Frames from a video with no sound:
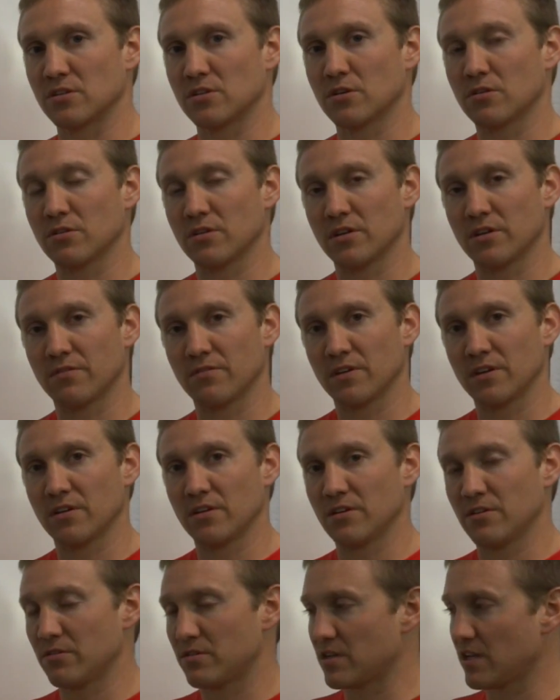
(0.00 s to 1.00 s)
You know, you,
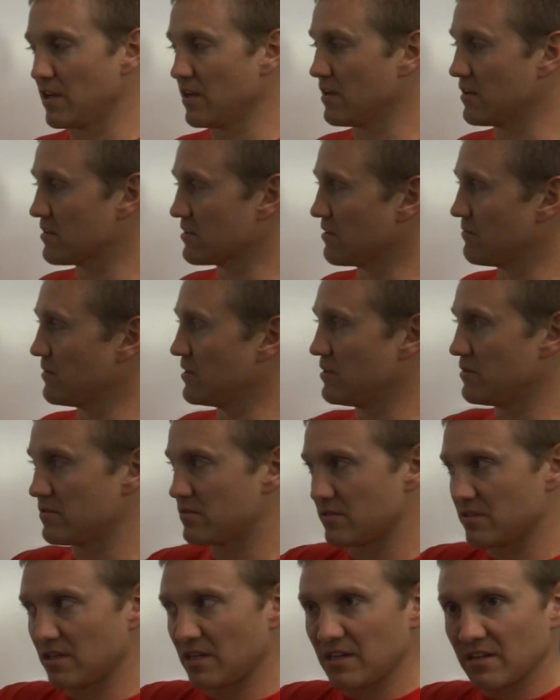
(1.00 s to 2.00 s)
you take somebody
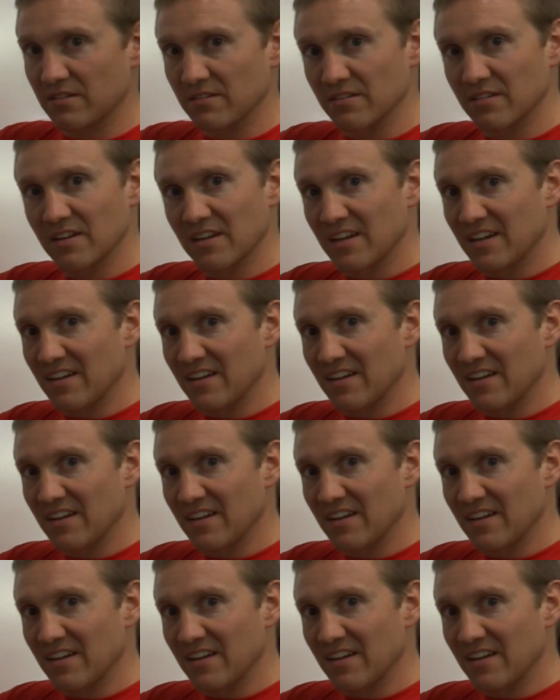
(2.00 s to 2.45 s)
who's eating